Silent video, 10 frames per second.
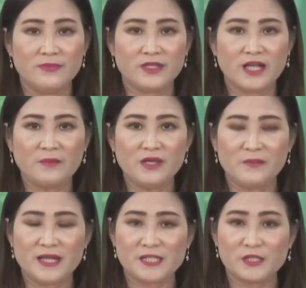Coming up
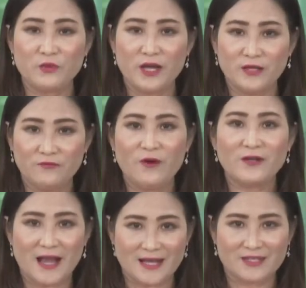next, the weather
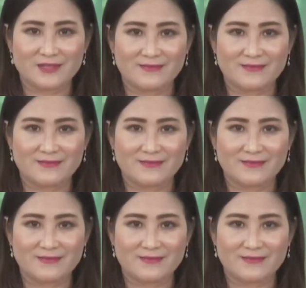forecast.